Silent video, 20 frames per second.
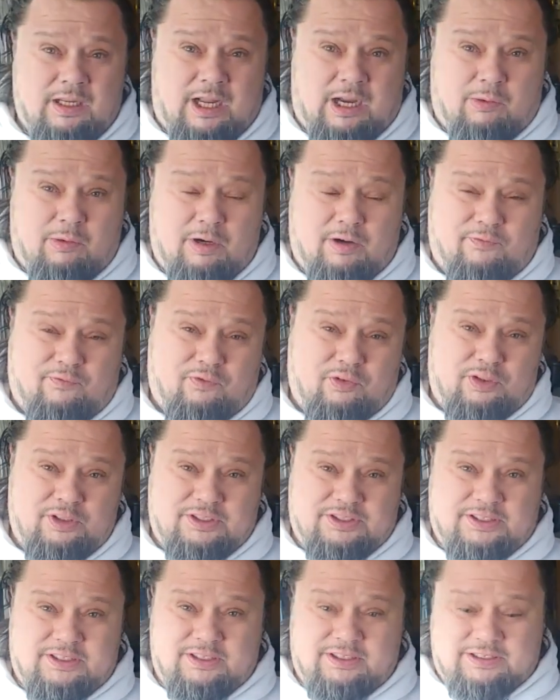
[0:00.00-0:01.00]
want to
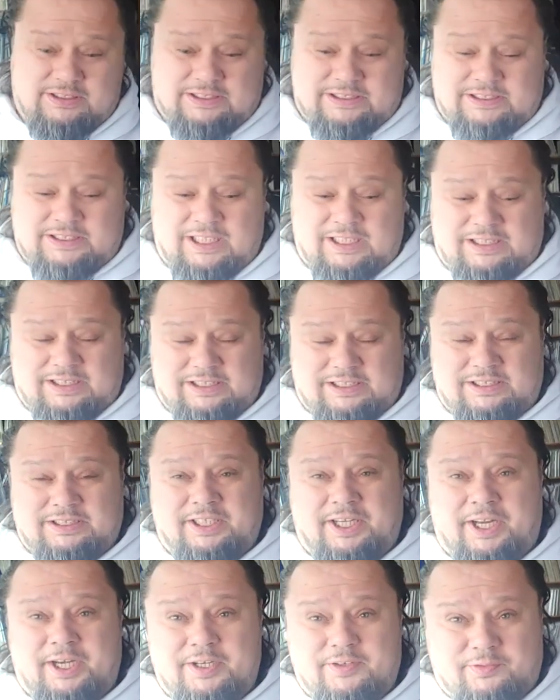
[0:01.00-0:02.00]
first set the
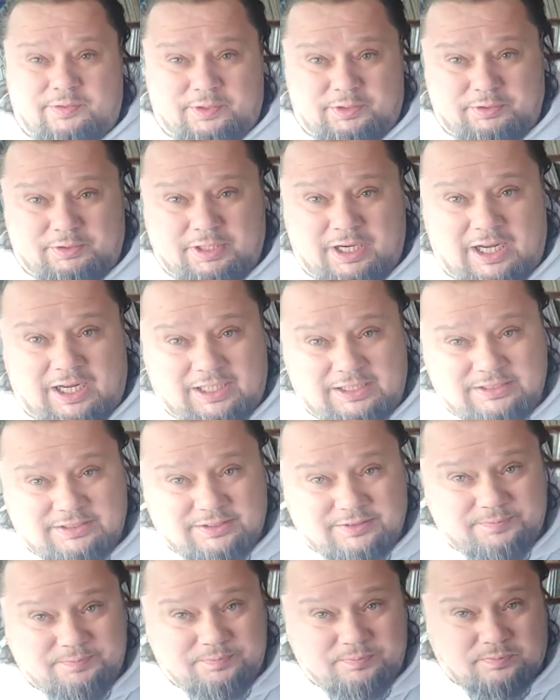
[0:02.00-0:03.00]
stage for you guys.